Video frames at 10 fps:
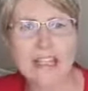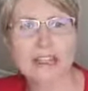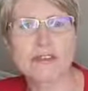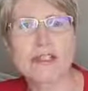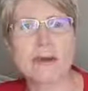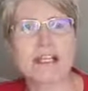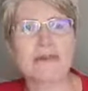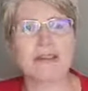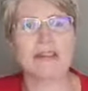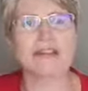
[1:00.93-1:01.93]

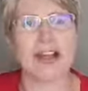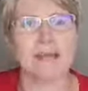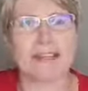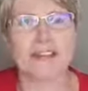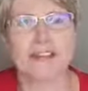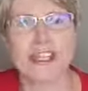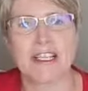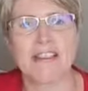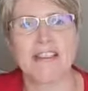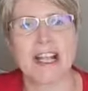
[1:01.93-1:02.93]
responsible for families or
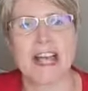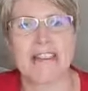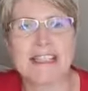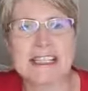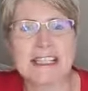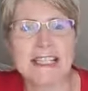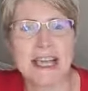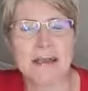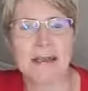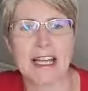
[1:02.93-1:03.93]
children, and this is a
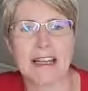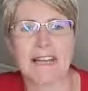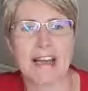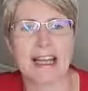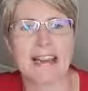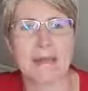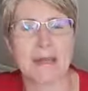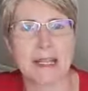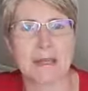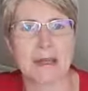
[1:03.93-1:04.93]
time when I find that
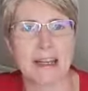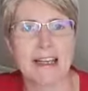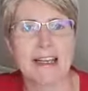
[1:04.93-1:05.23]
people